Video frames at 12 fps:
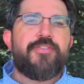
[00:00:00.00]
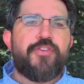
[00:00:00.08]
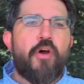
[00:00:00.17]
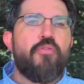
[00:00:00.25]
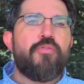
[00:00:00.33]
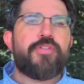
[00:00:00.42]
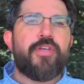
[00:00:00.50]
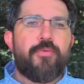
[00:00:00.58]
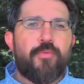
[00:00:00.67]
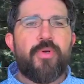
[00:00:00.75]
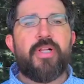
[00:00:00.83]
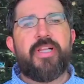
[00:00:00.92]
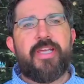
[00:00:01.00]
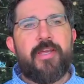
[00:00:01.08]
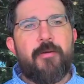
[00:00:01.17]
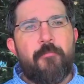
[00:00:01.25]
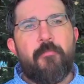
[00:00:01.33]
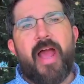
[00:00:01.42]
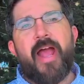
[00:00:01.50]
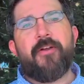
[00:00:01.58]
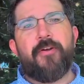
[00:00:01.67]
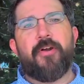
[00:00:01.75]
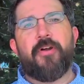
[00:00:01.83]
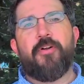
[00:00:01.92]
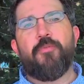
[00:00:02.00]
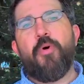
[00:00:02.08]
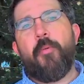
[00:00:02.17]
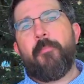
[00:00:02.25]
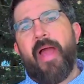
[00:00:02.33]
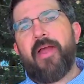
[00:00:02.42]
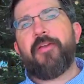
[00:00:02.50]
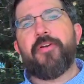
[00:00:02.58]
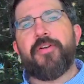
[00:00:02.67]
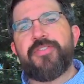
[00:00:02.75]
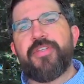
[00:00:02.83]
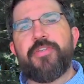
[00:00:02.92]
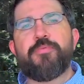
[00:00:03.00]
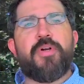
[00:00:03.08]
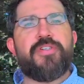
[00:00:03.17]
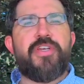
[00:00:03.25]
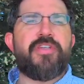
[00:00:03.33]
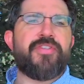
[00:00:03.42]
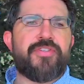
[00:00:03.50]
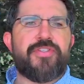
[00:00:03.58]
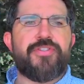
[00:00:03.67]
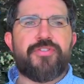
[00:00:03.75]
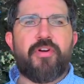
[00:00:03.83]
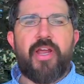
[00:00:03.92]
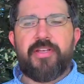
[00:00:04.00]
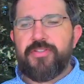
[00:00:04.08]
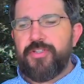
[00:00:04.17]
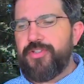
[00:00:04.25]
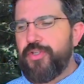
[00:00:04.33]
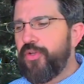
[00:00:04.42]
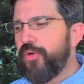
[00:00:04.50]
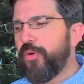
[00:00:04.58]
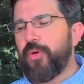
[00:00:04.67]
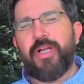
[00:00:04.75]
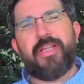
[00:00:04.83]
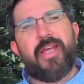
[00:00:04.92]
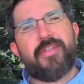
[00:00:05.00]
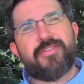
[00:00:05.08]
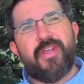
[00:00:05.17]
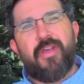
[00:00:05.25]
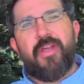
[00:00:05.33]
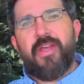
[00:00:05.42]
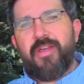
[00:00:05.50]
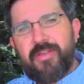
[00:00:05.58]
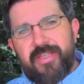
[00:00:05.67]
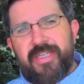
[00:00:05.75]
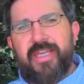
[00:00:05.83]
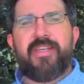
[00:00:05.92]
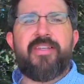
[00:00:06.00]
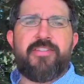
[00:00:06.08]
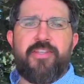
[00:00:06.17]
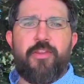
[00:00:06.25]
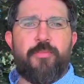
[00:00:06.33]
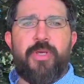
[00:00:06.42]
don't really matter. What matters is what Jesus is trying to do, and that is getting to the